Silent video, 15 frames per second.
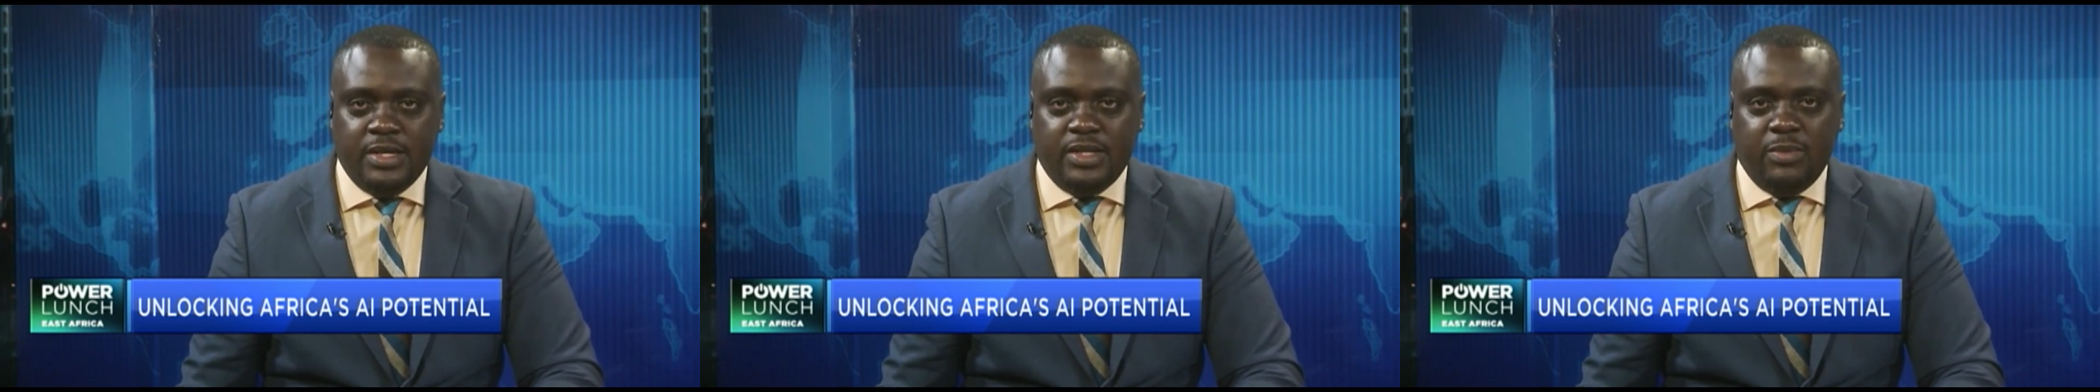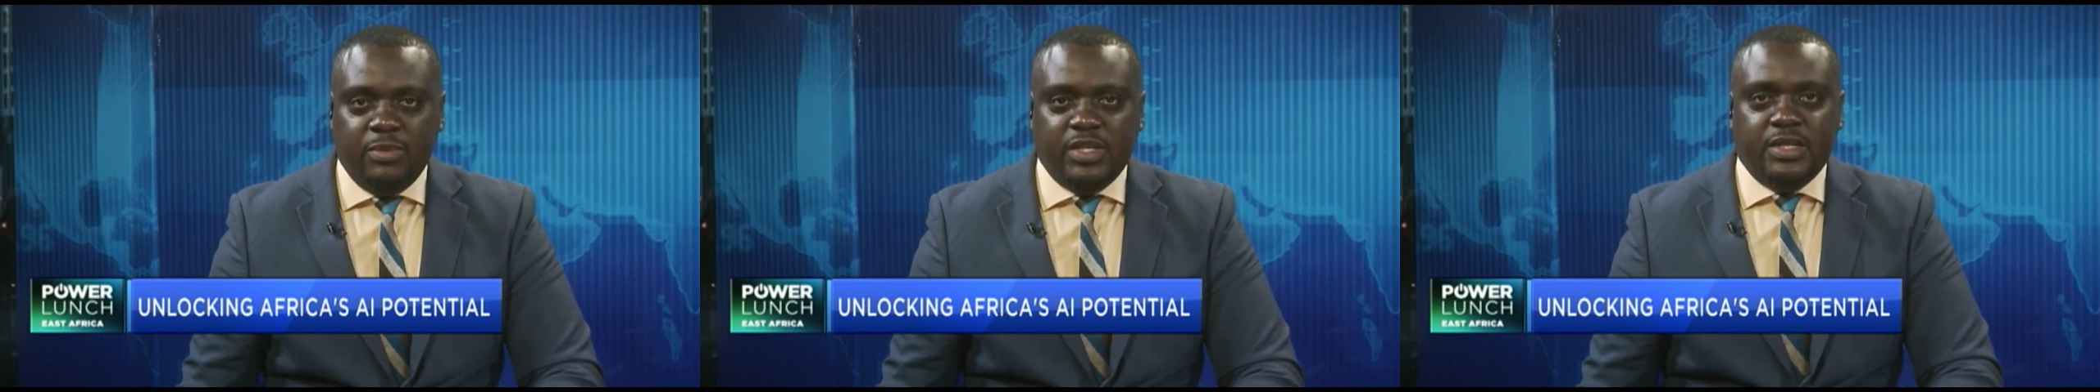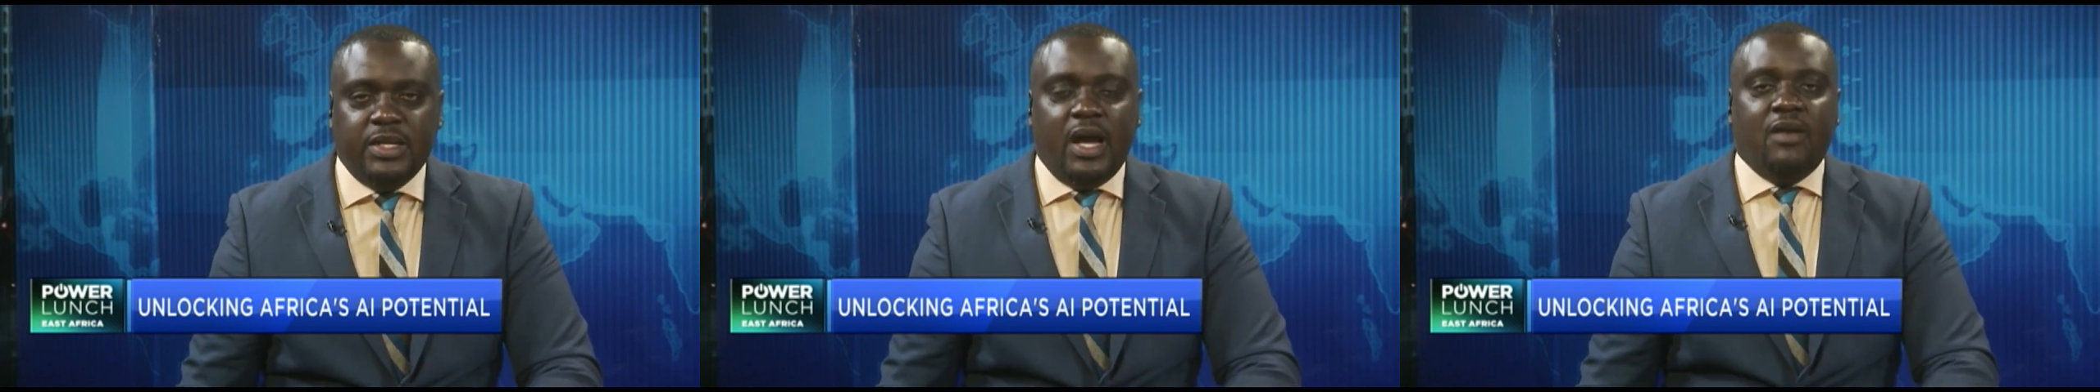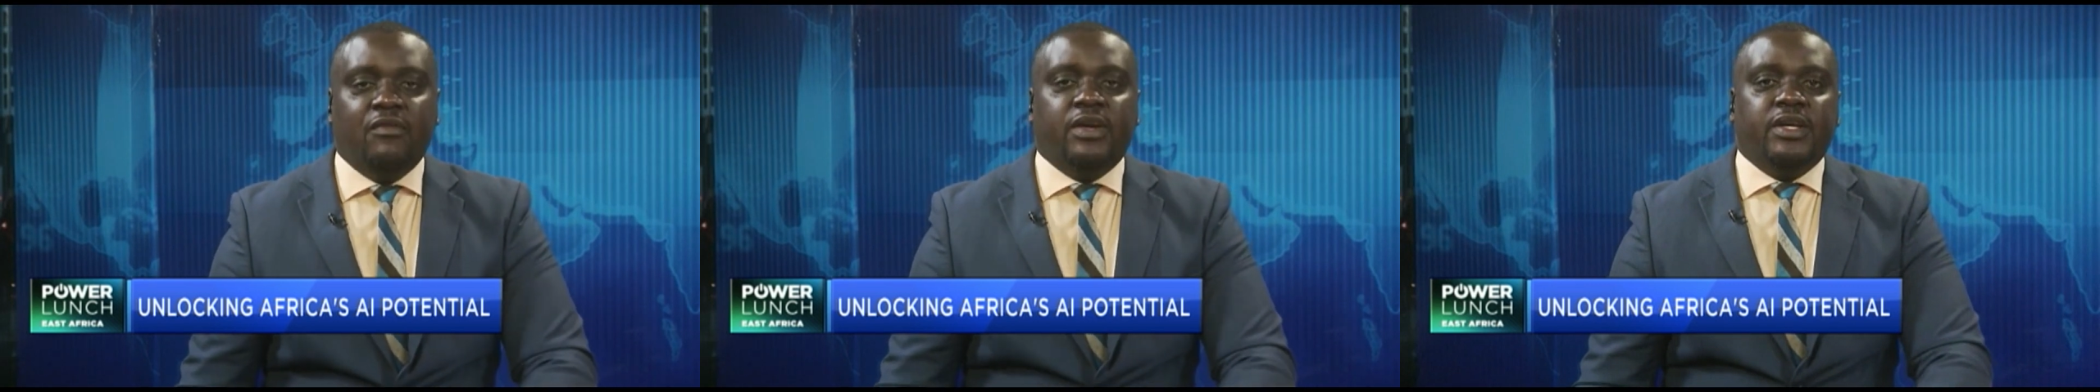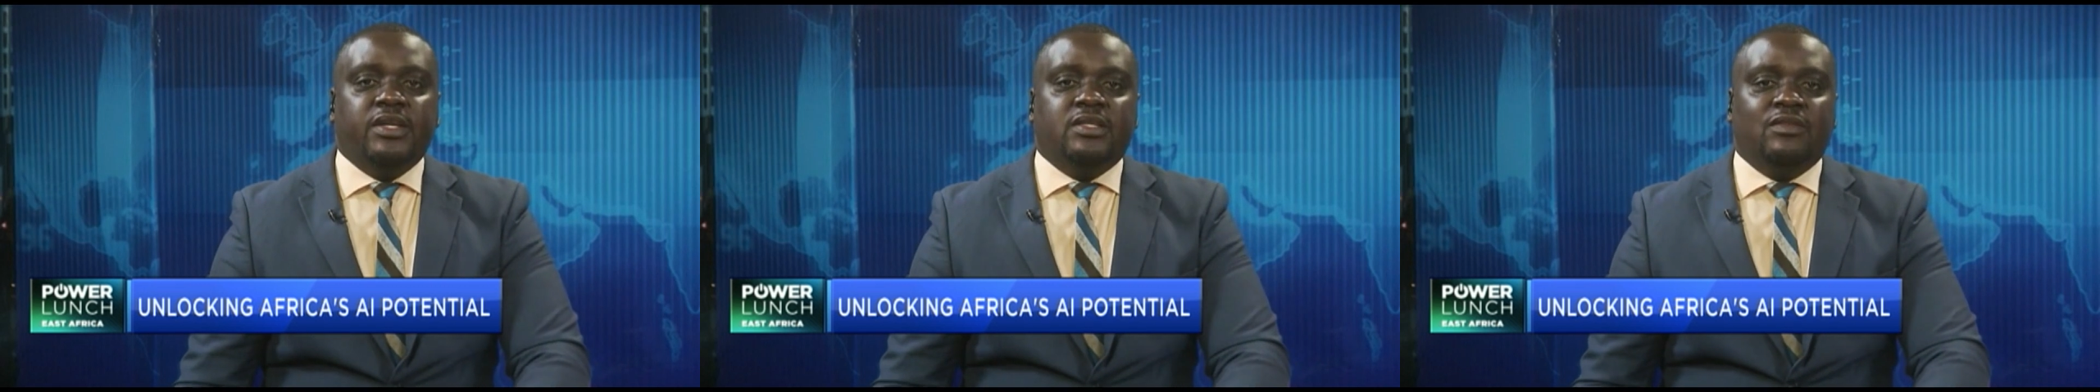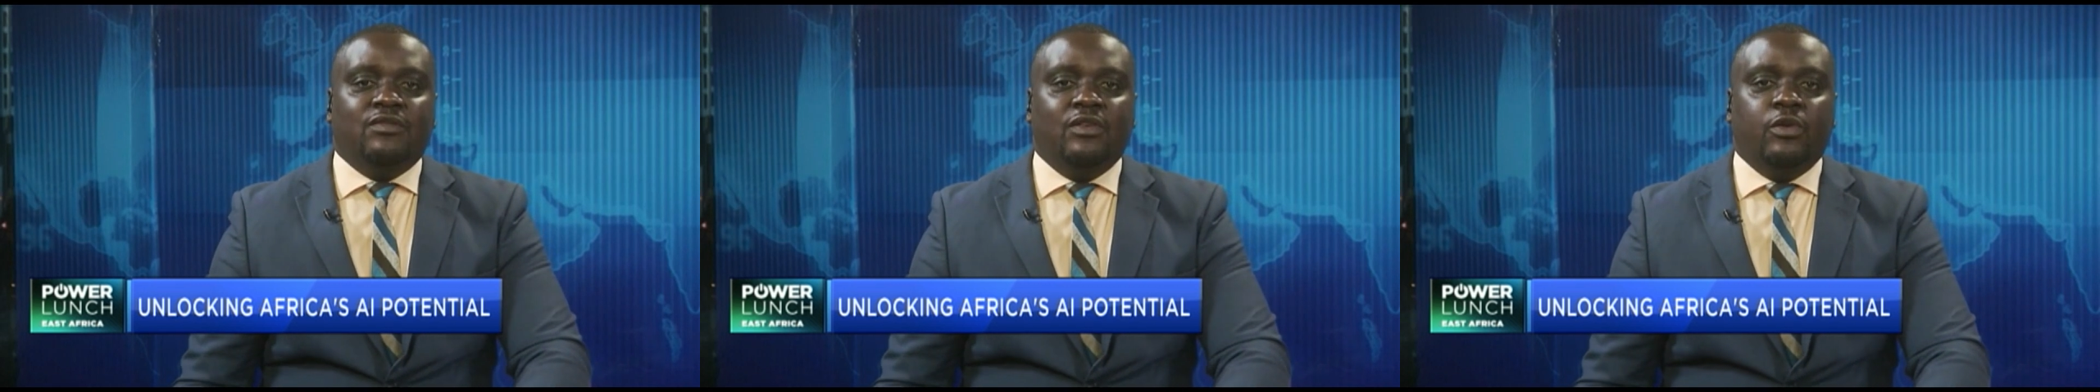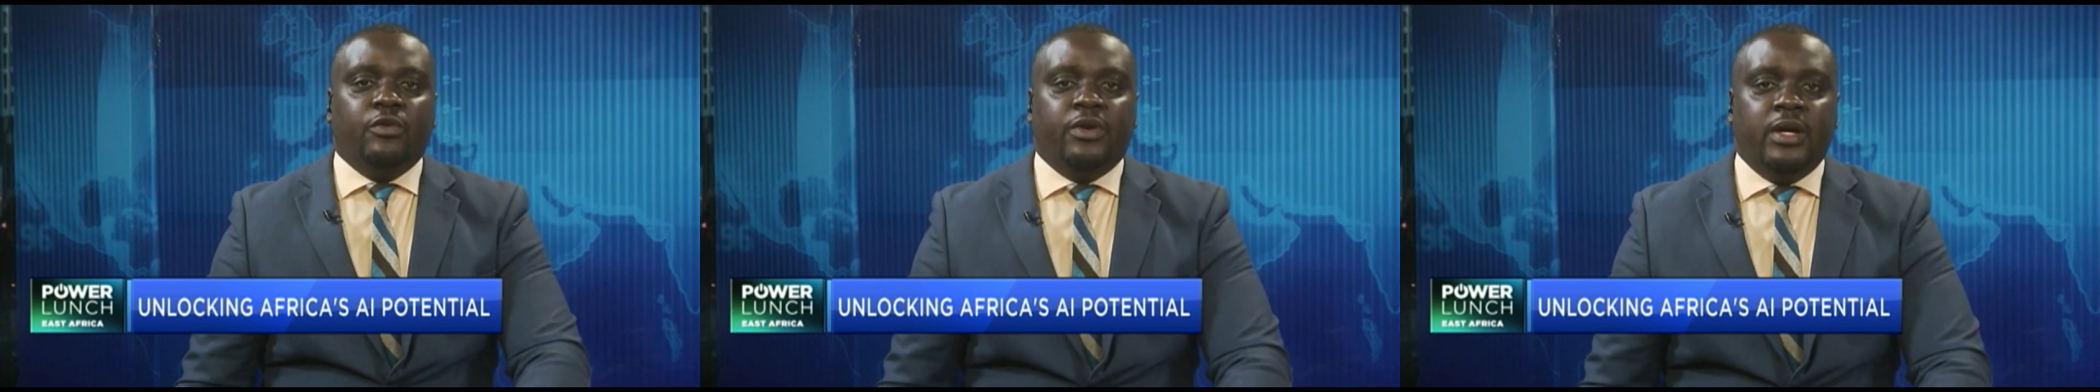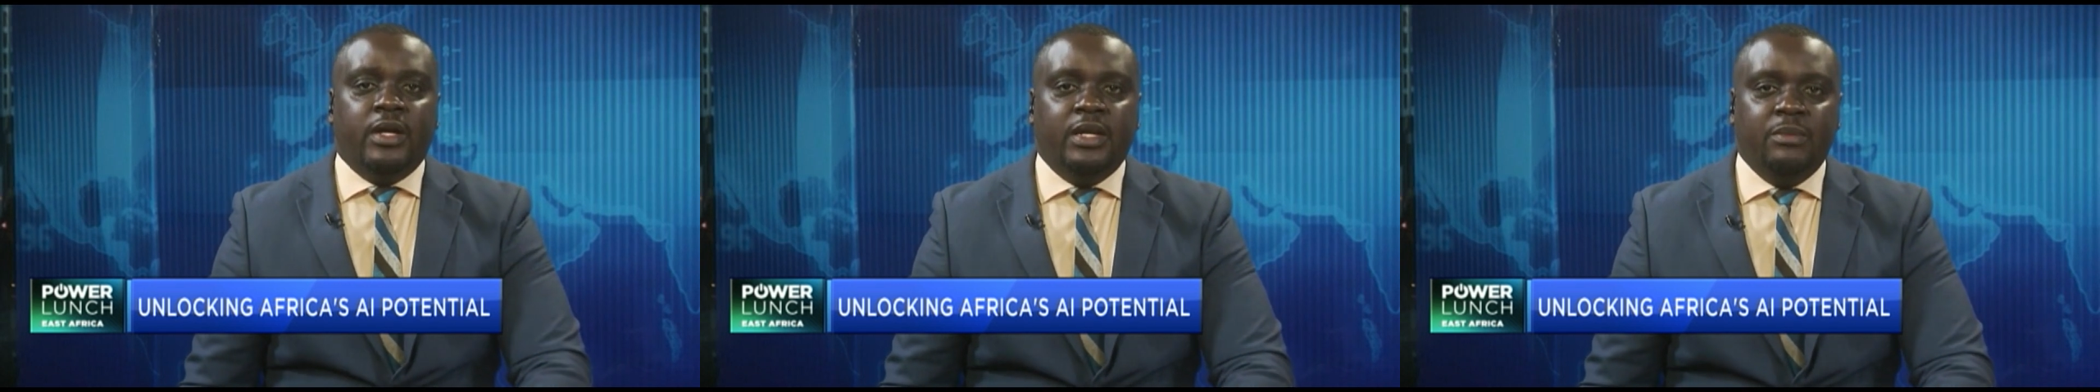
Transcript: CNBC Africa's Flora